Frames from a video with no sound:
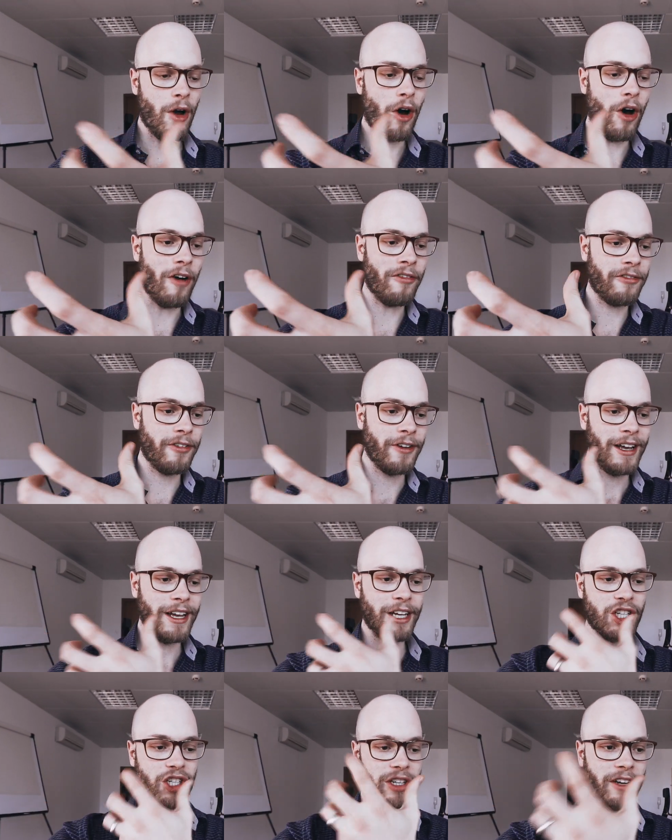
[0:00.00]
of
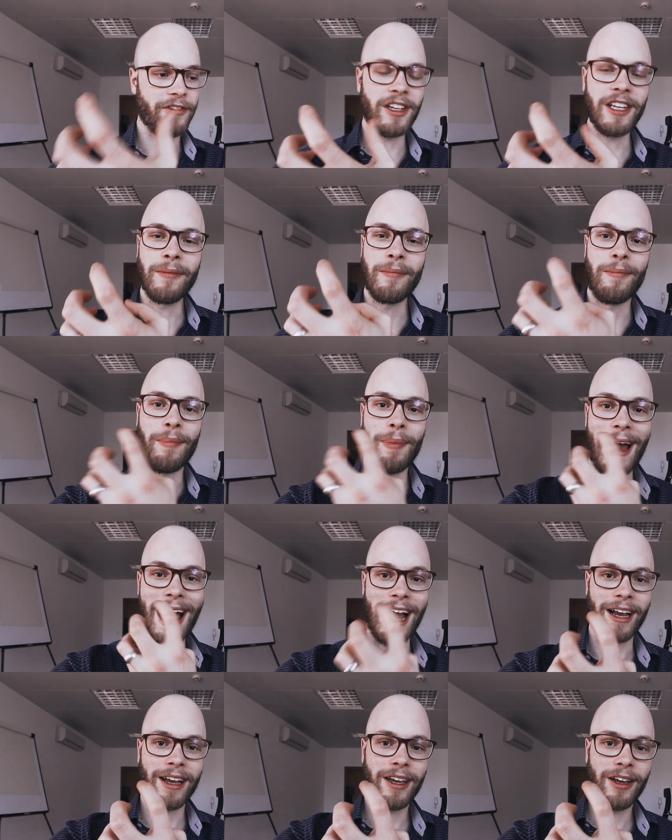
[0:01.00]
shifting
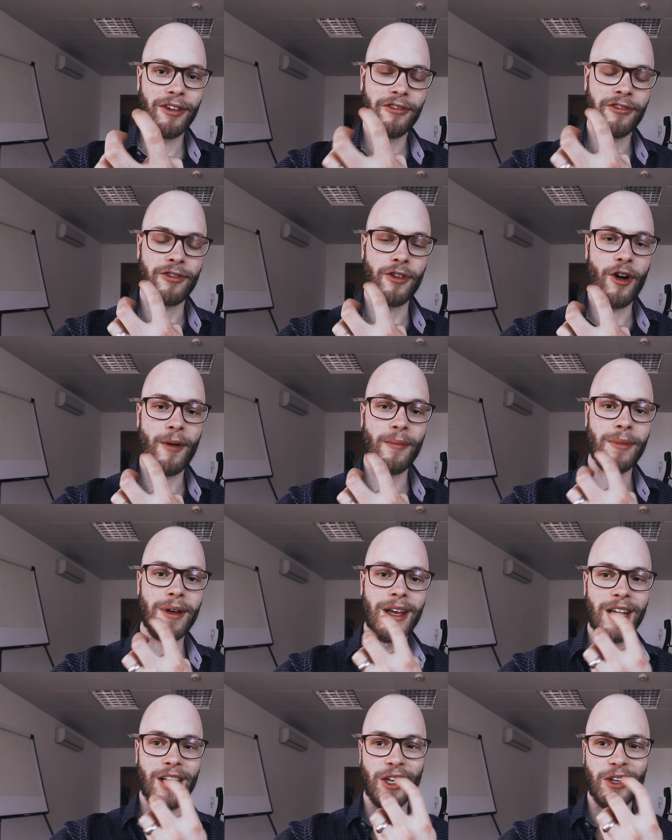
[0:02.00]
back
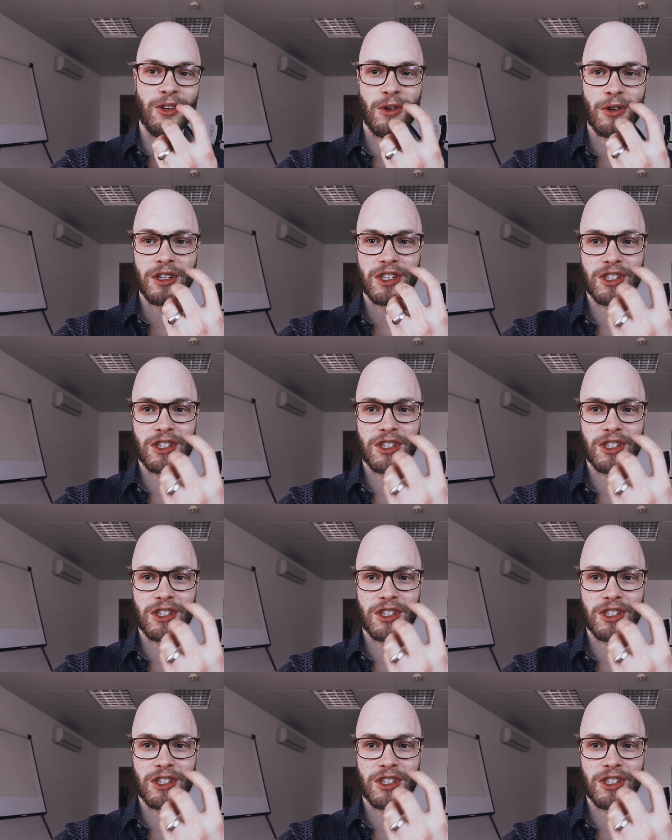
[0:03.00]
from your